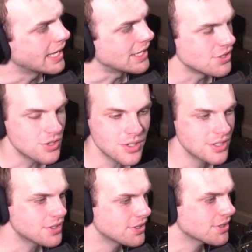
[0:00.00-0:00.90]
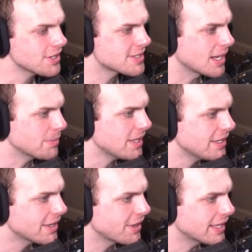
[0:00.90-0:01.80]
And you're going to tell
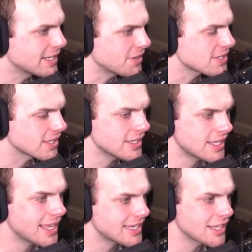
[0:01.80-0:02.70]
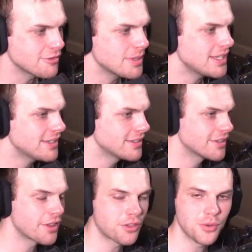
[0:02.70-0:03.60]
me that Darius Slayton can't give me
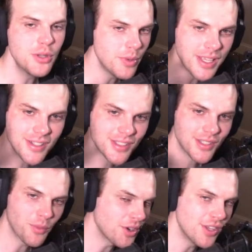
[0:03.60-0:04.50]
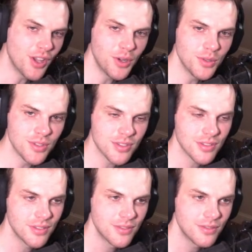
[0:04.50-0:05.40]
3 weeks where he
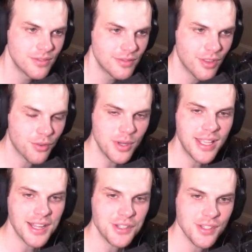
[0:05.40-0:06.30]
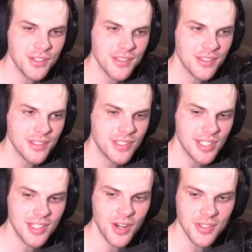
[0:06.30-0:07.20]
goes 3 catches,
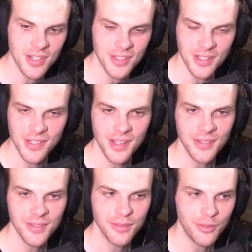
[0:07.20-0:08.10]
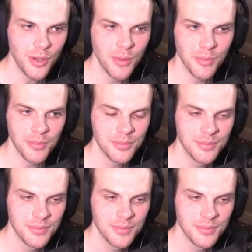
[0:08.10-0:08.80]
60 yards and a touchdown from